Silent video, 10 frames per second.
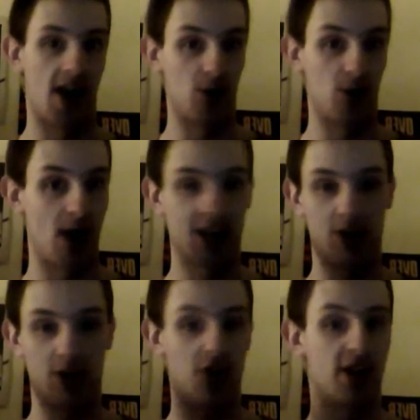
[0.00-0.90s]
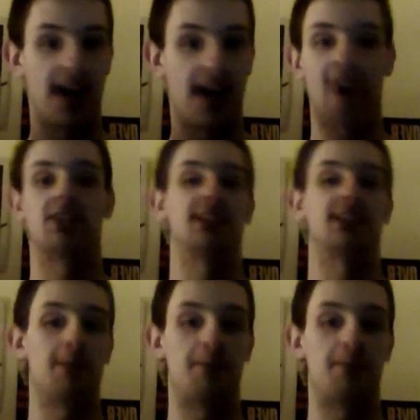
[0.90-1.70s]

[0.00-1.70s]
Otherwise, we are going to have to sit